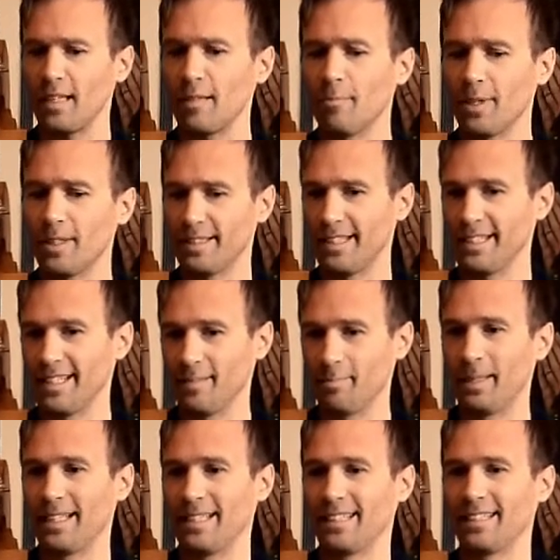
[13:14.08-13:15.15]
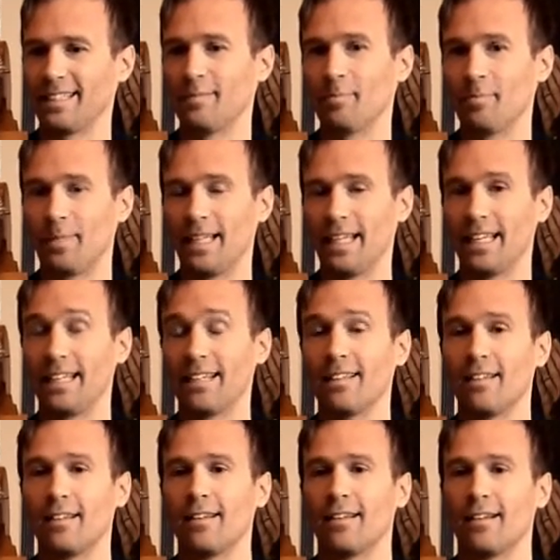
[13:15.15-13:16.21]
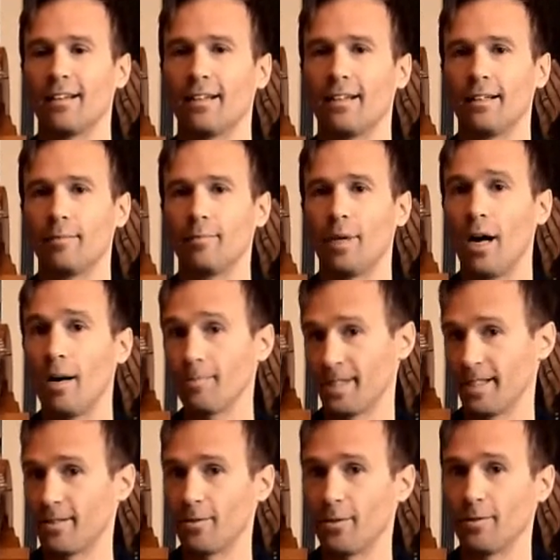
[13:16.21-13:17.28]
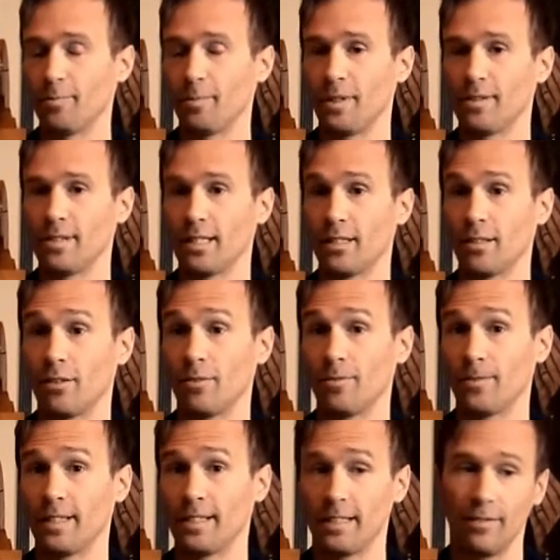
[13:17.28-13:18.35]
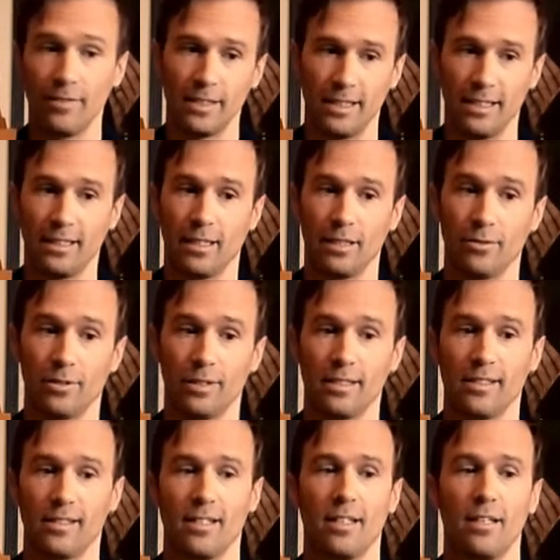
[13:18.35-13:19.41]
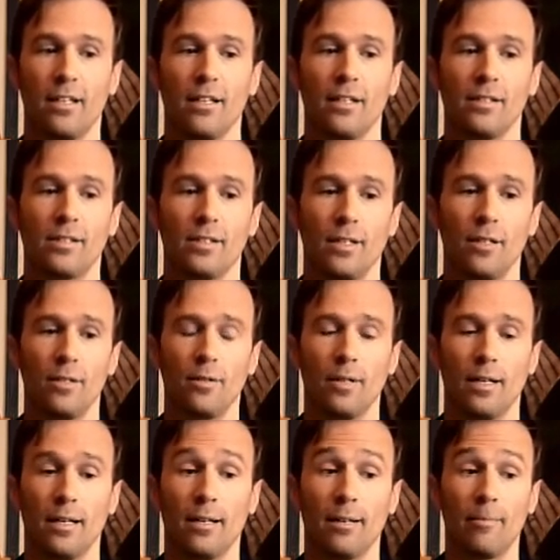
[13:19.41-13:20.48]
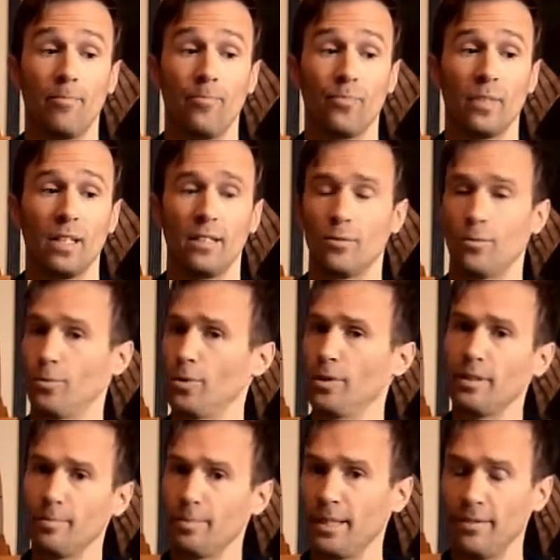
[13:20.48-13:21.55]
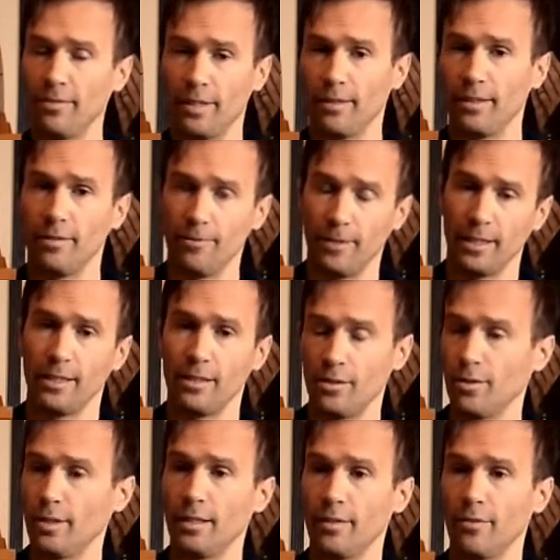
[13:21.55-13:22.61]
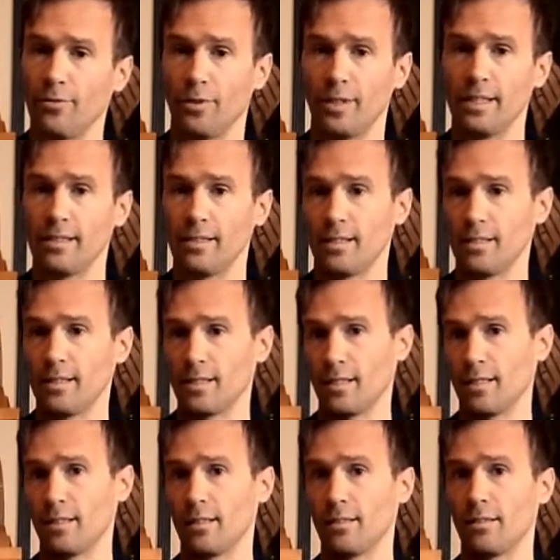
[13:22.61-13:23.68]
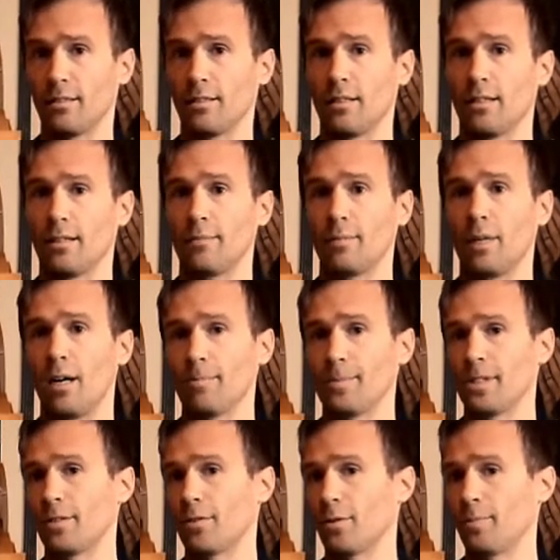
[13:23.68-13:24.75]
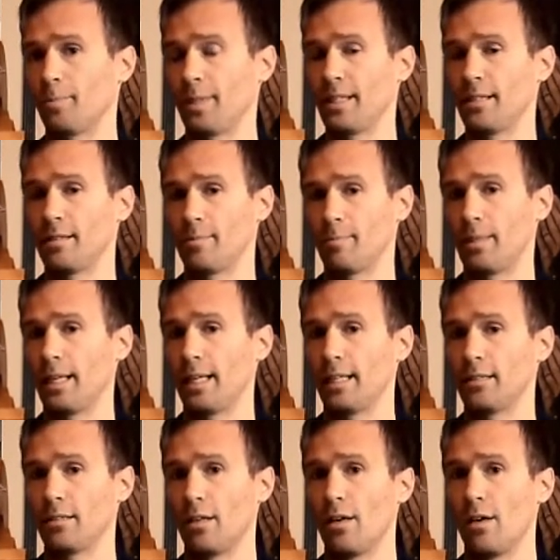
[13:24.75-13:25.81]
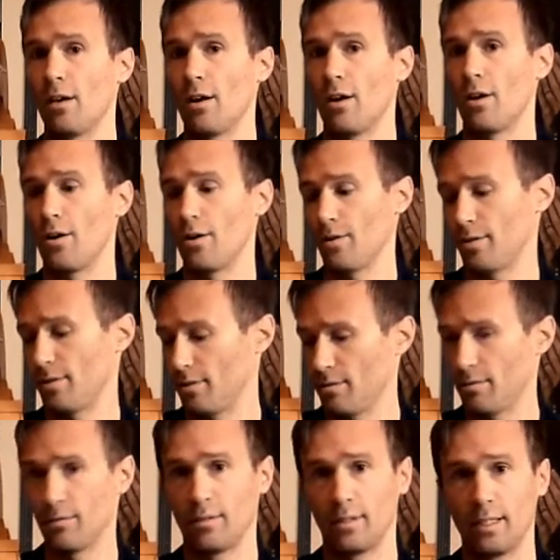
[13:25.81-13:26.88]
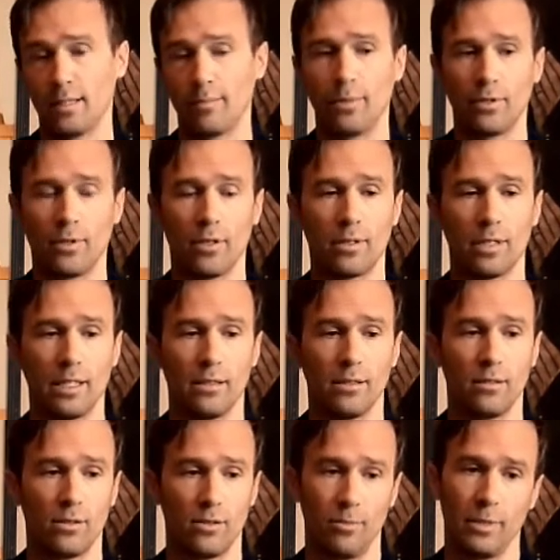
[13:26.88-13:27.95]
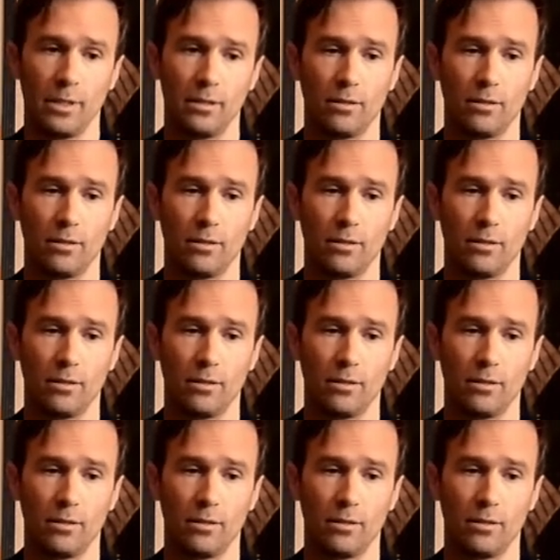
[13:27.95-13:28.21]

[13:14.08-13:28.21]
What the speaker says: participated in playing harpsichord music of the 1700s. So it wouldn't be very funny to hear, for instance, a harpsichord piece played on the Baroque instrument